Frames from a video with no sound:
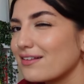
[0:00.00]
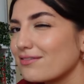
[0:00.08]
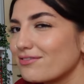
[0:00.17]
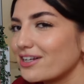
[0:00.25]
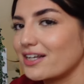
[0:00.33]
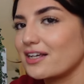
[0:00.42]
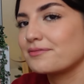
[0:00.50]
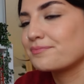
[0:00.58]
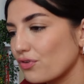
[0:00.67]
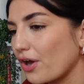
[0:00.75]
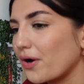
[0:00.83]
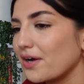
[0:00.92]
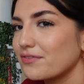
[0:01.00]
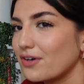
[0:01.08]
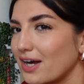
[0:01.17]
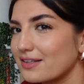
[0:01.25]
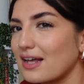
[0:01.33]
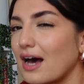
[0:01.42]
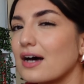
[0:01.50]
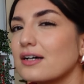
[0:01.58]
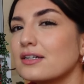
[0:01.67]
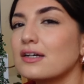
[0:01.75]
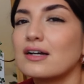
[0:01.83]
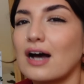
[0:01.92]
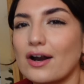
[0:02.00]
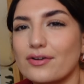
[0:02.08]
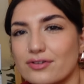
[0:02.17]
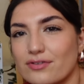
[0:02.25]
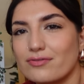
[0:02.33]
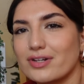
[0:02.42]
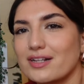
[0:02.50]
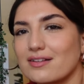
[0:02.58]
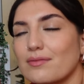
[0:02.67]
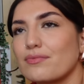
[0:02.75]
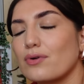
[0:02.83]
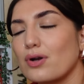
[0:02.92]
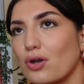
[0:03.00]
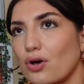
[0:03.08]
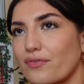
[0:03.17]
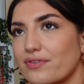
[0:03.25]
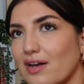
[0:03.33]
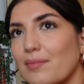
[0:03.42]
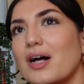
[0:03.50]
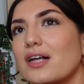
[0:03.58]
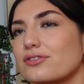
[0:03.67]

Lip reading: and reading. So I've not had that, and I wasn't reading some for a lot of summer.